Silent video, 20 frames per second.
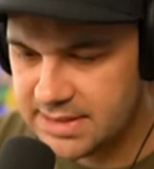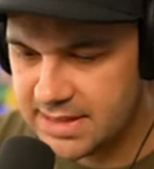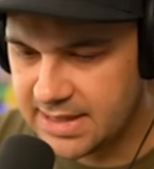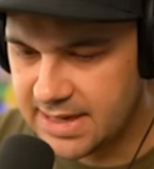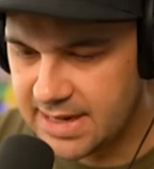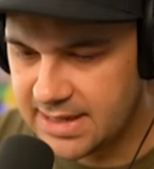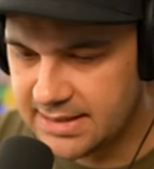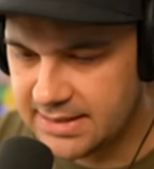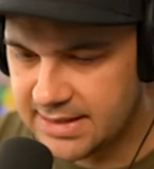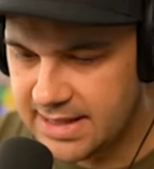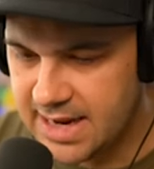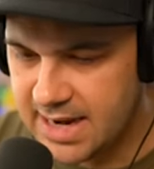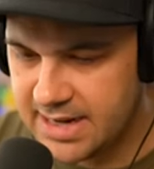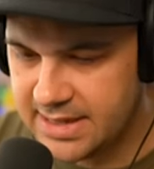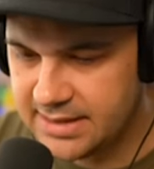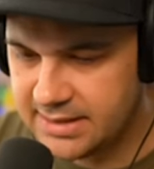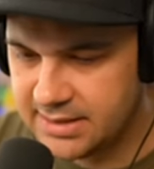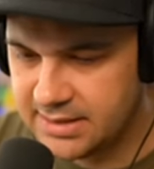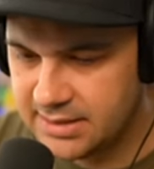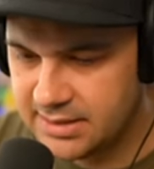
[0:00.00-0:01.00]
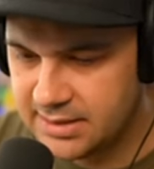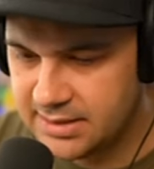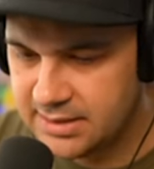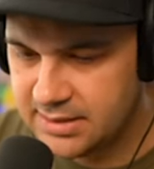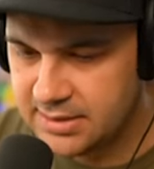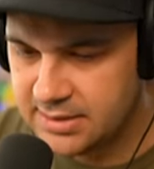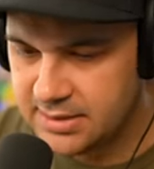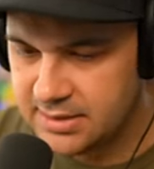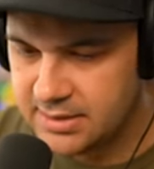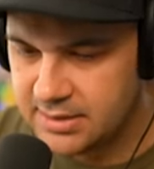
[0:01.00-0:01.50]
I gotta line
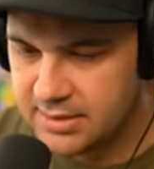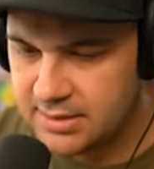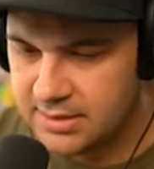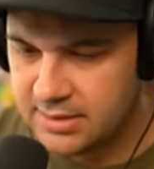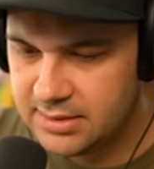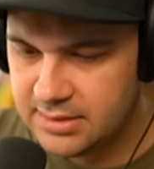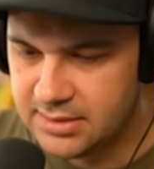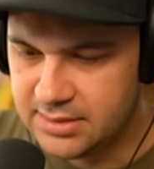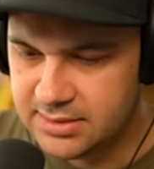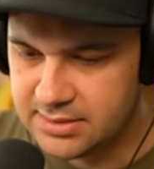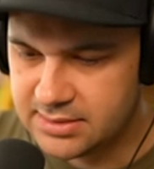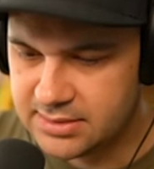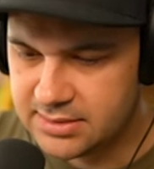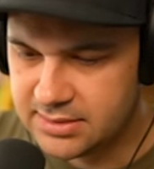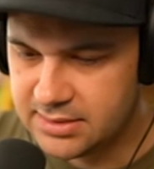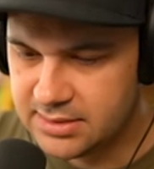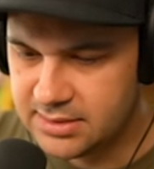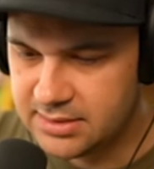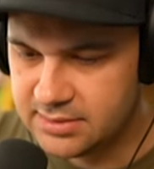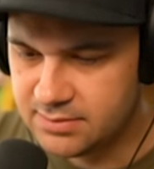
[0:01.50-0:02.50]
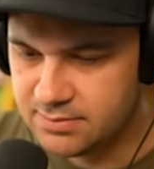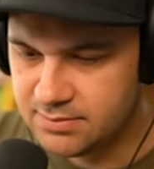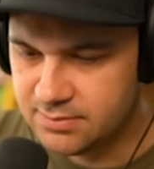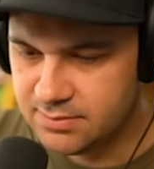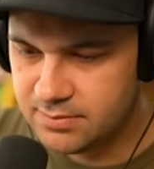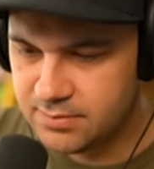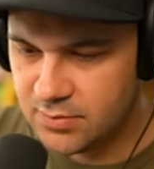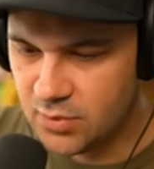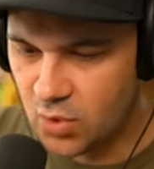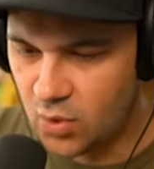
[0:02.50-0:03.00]
these
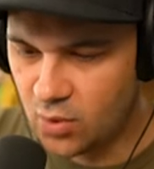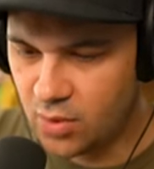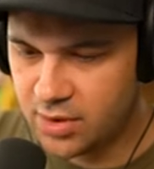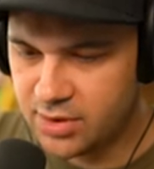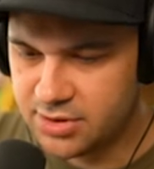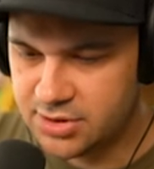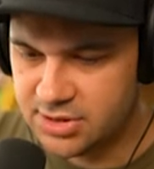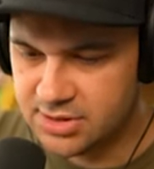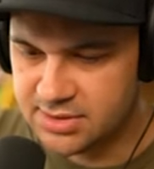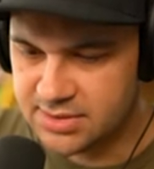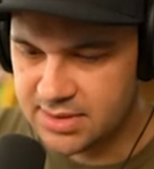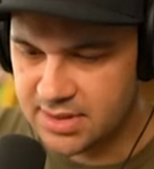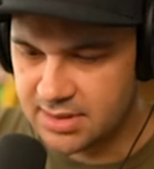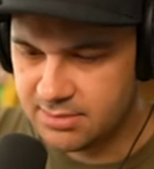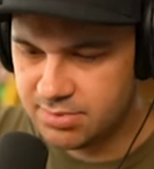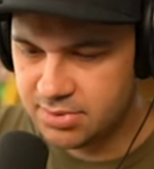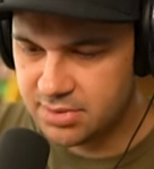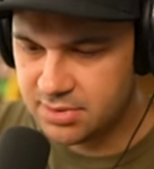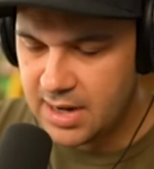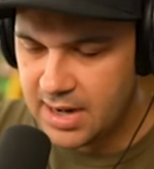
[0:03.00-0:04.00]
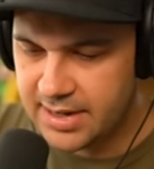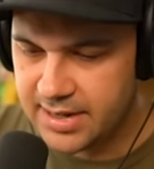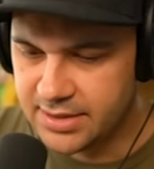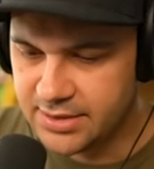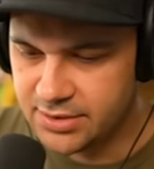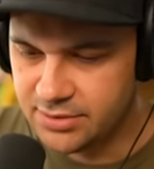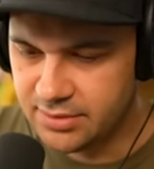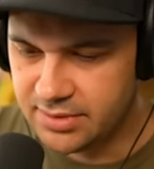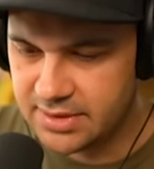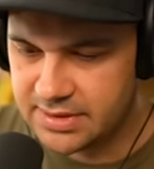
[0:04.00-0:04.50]
oranges up. I
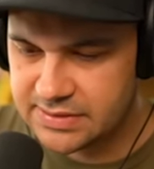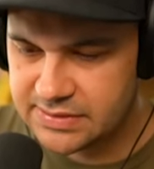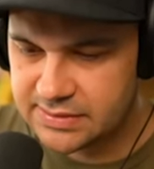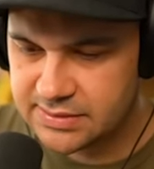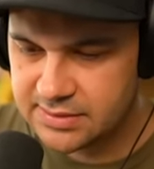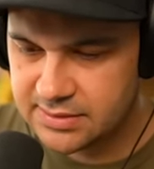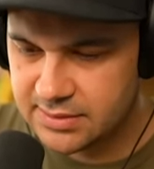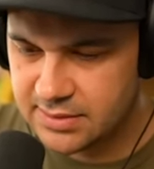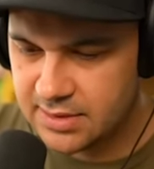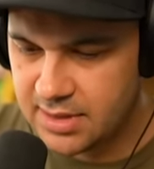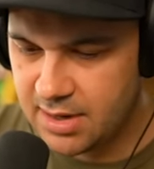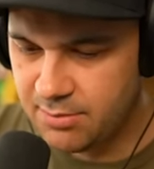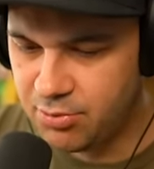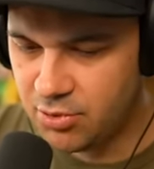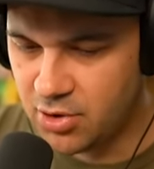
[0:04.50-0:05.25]
can do this. I